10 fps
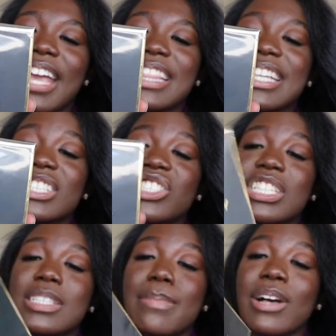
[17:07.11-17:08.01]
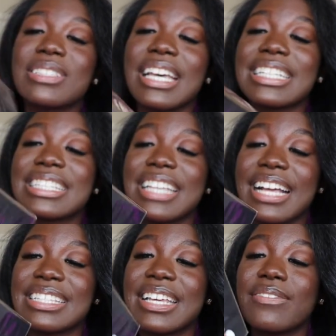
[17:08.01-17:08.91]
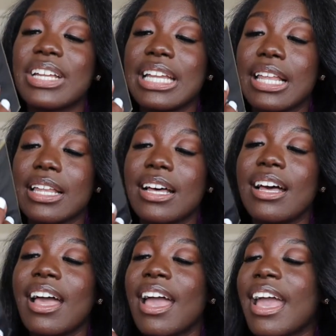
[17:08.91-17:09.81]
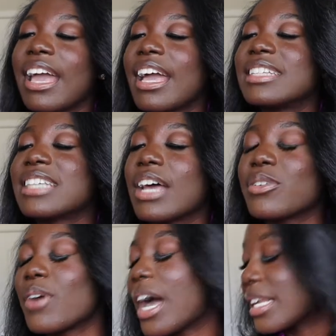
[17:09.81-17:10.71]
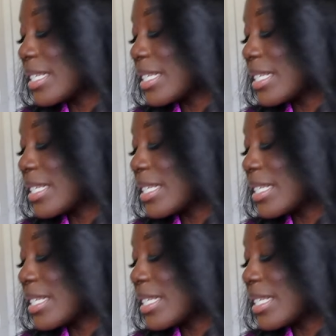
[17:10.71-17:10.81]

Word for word: And this just smells like sexy vanilla. And I don't know how to